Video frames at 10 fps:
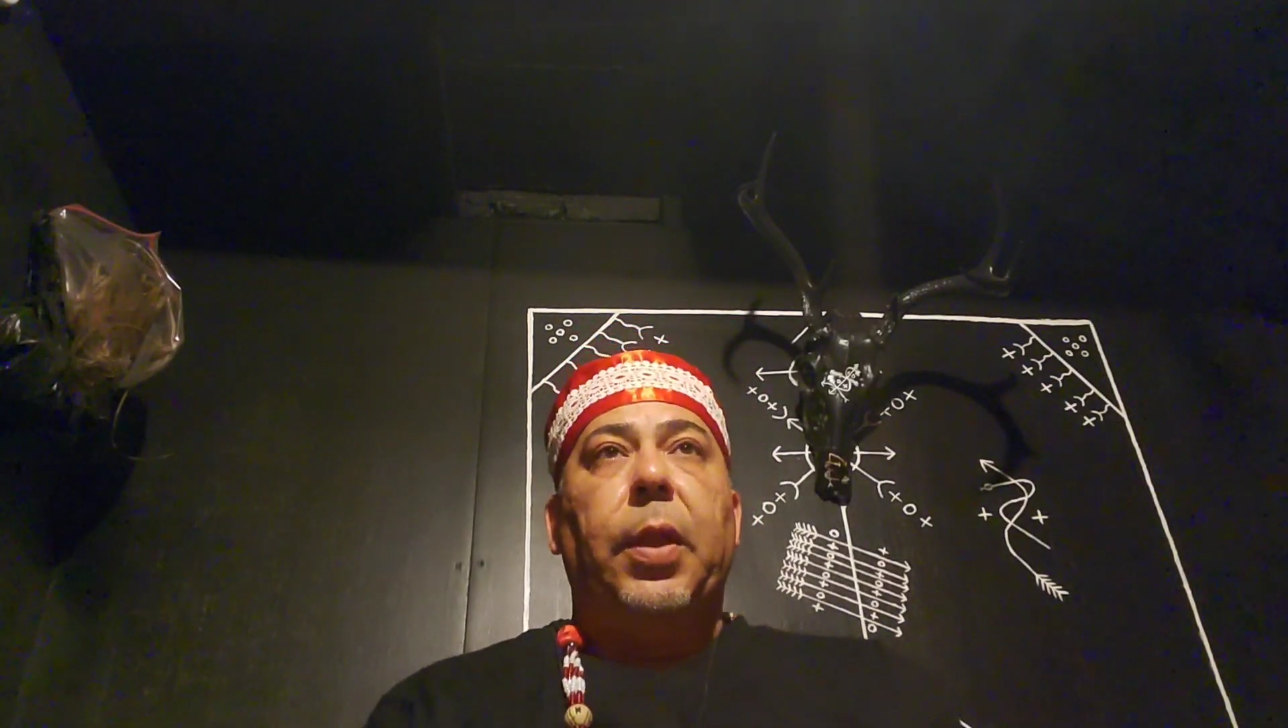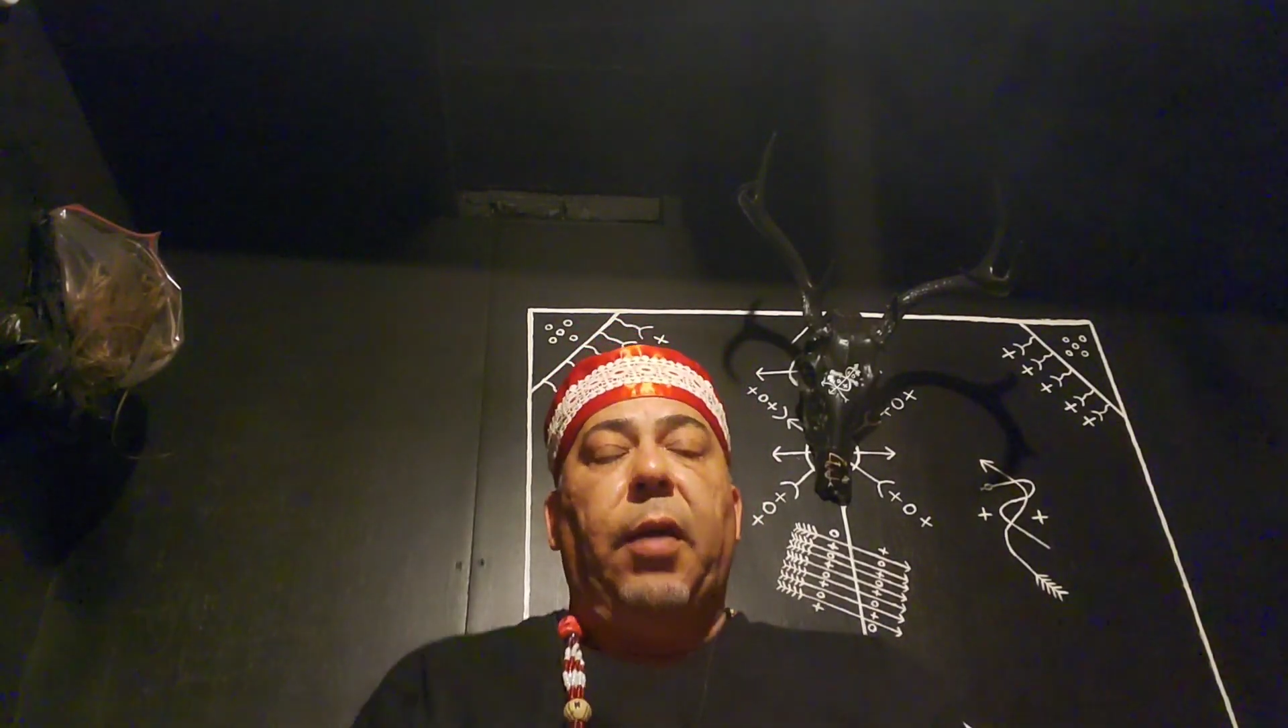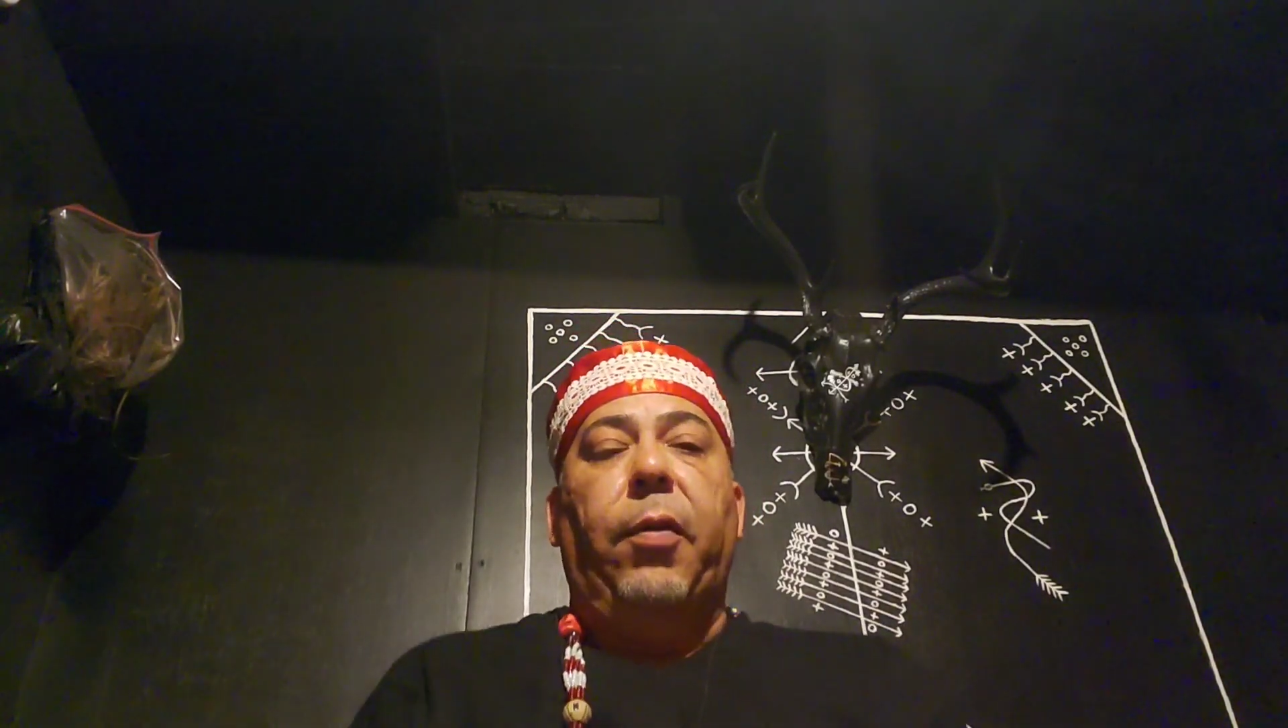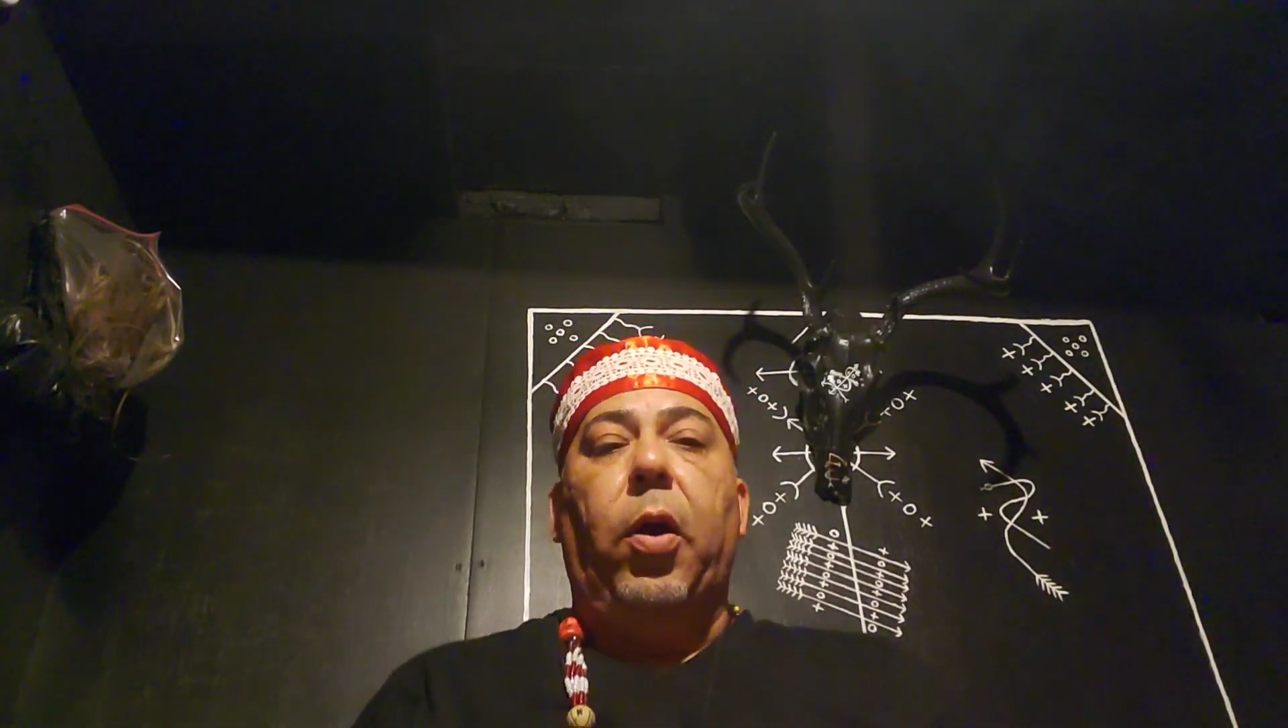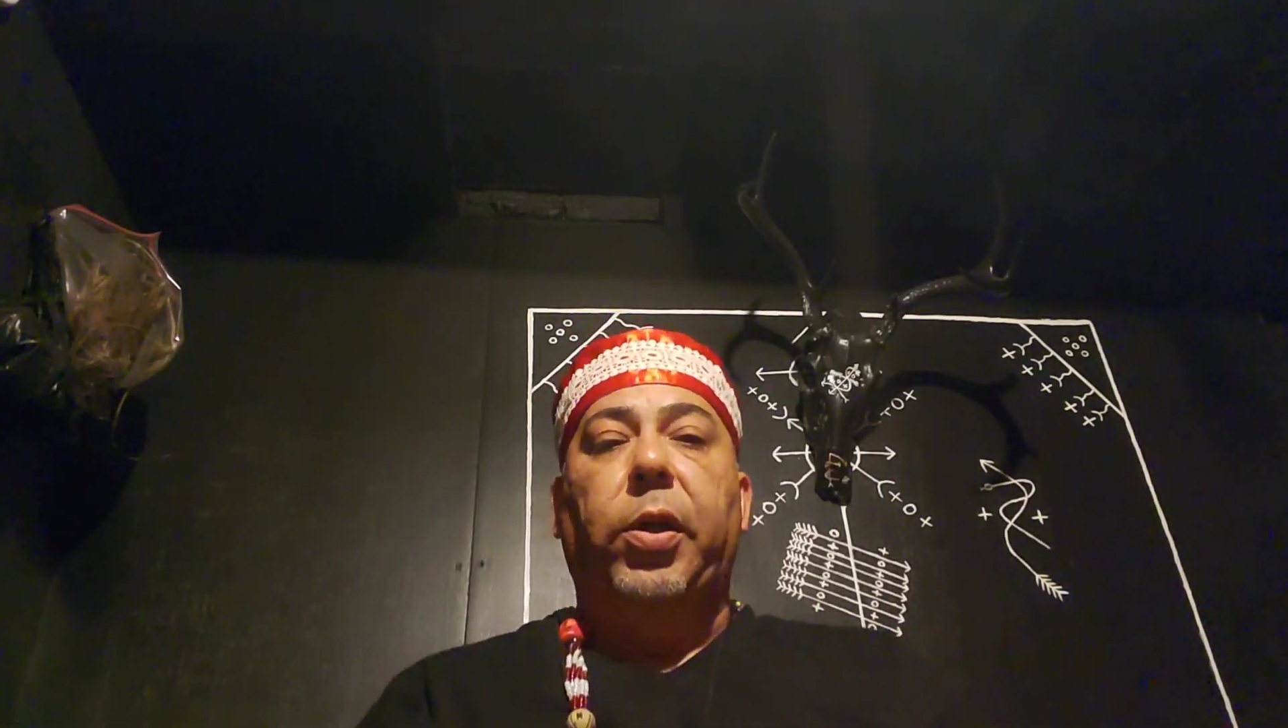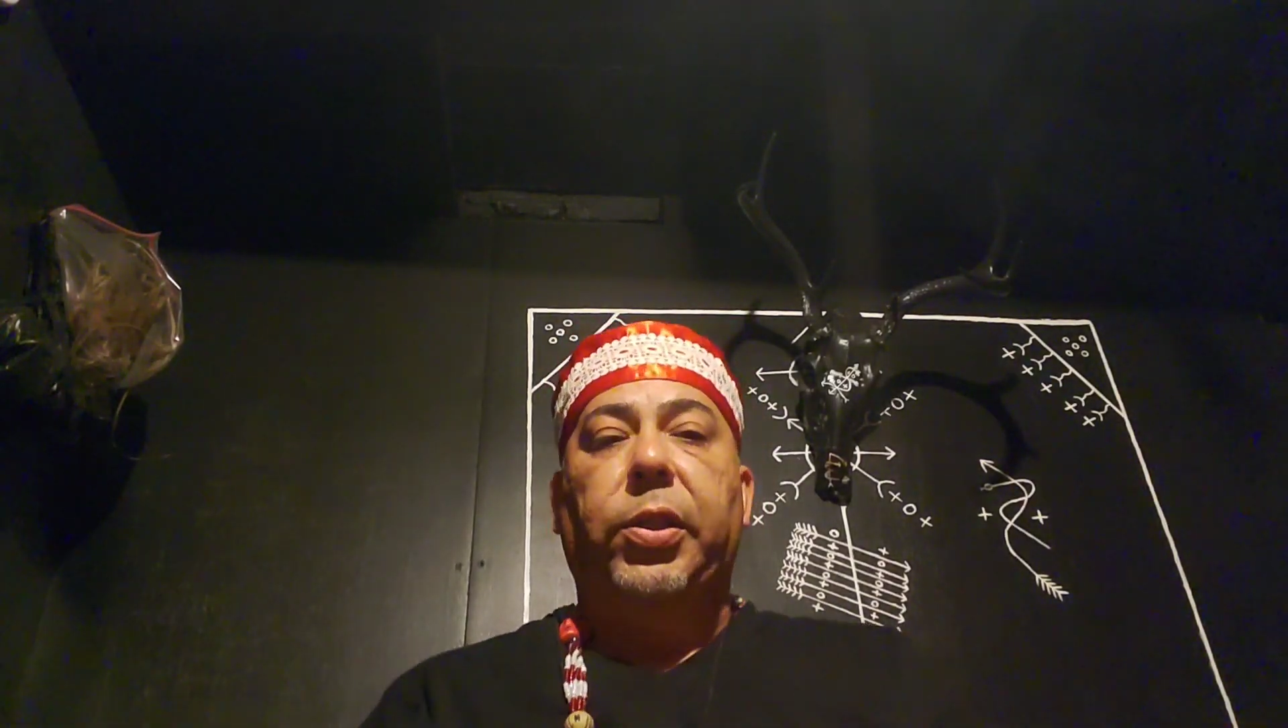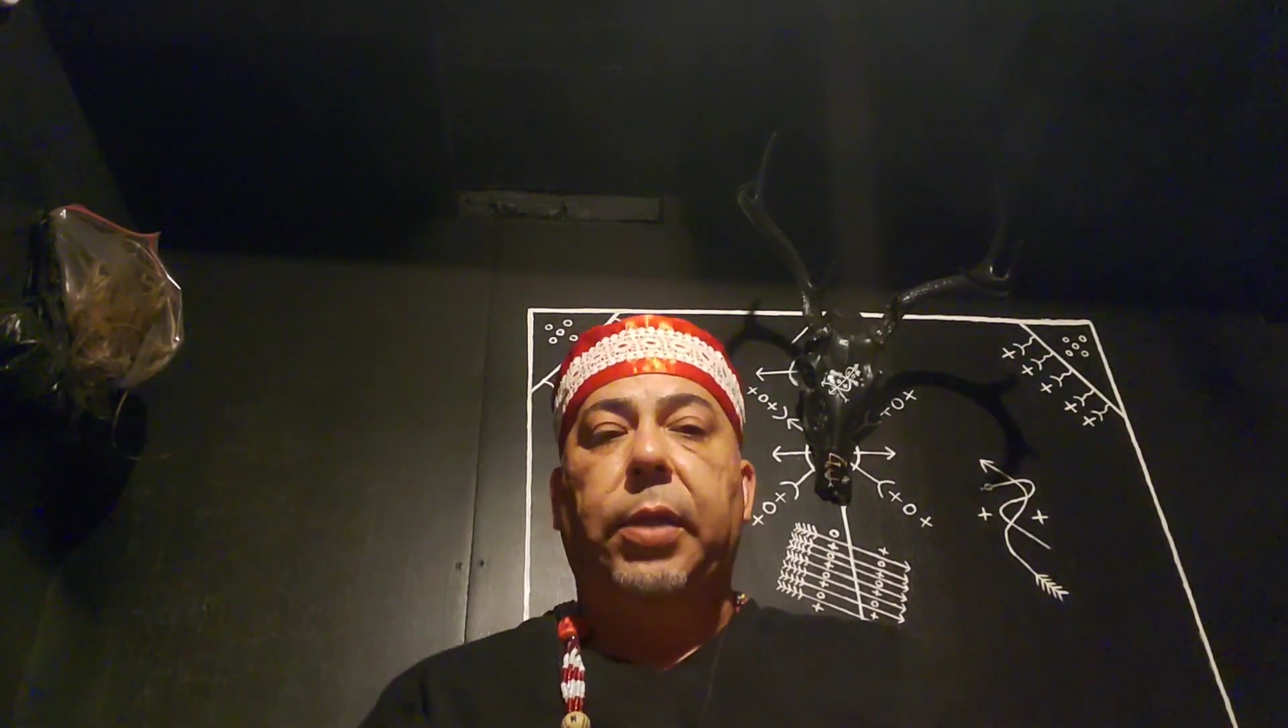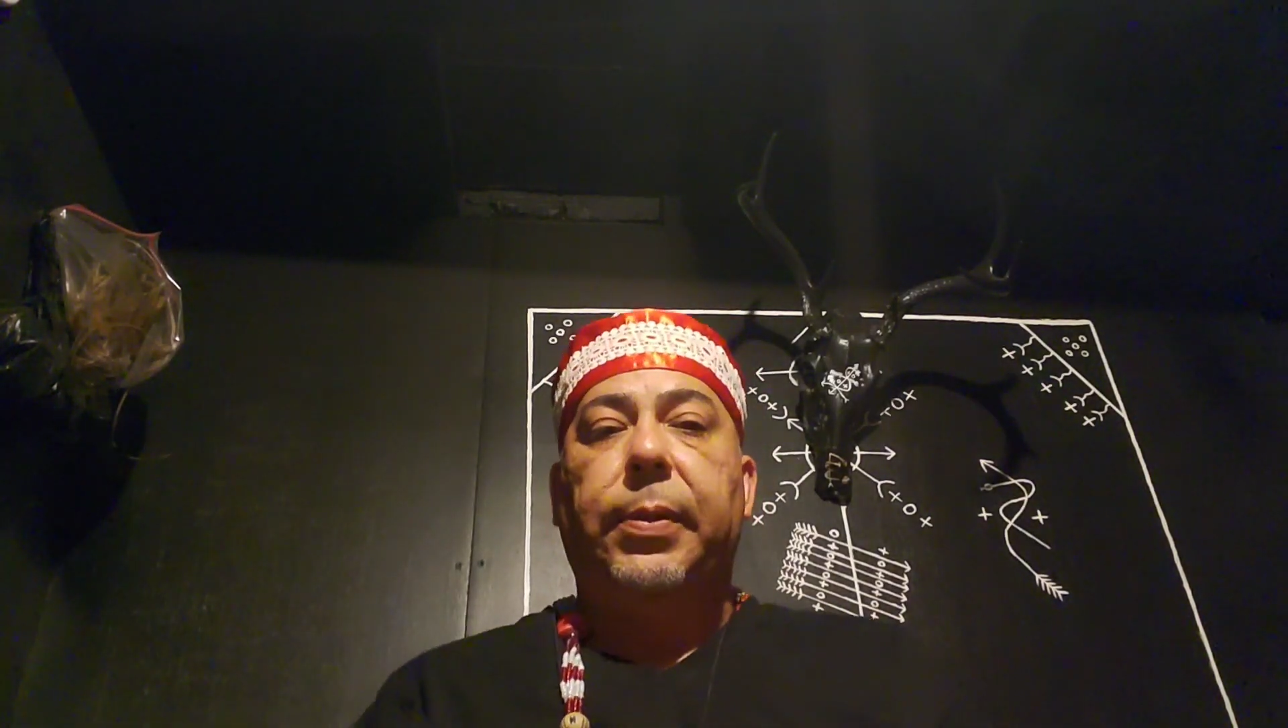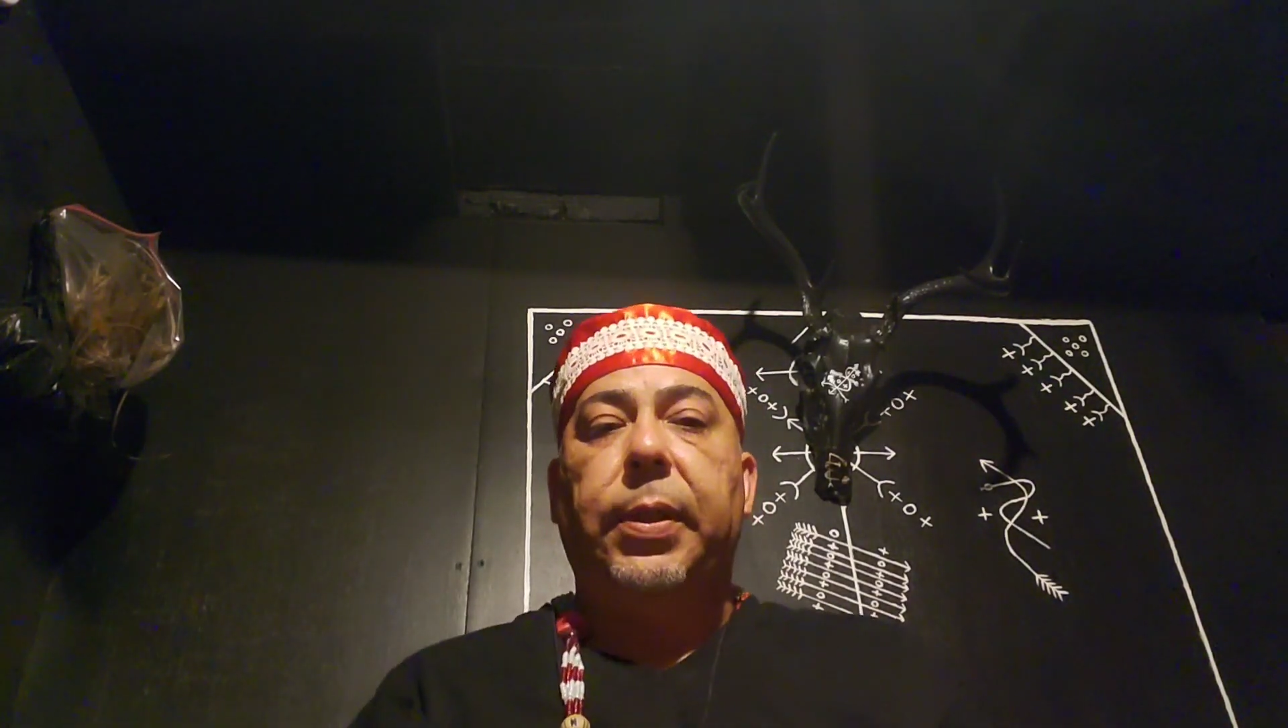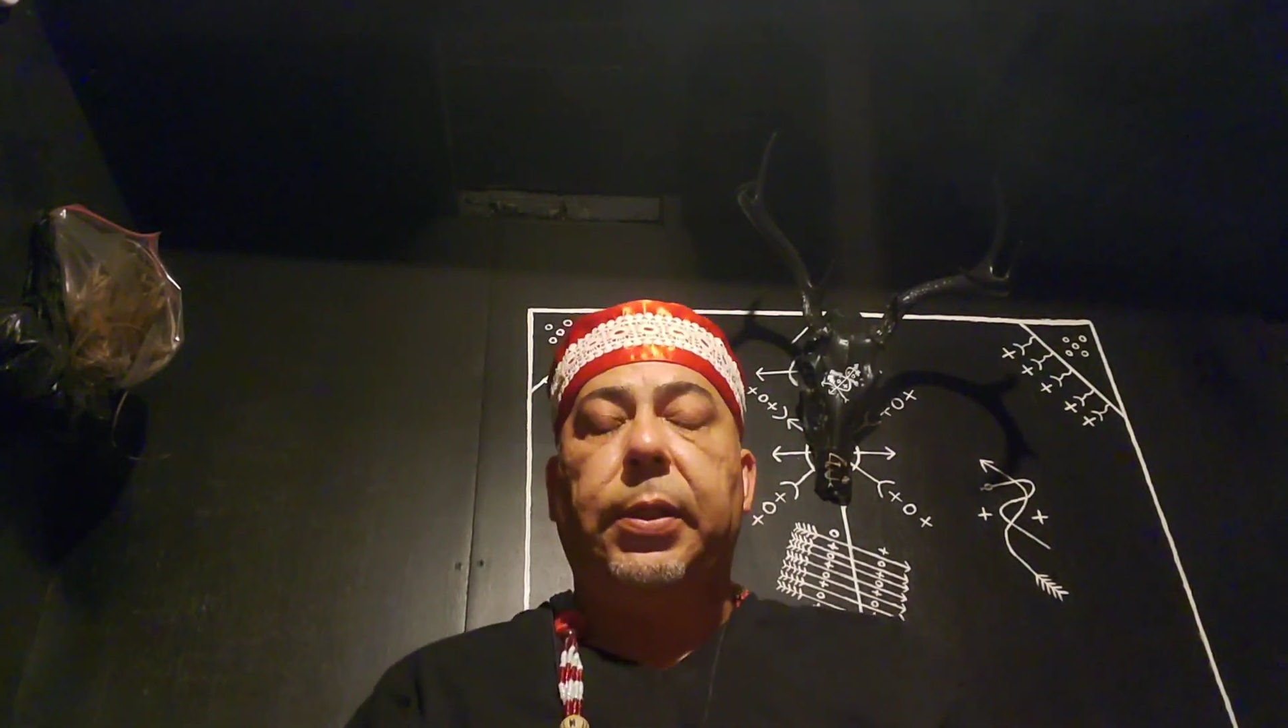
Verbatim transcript: of hardships in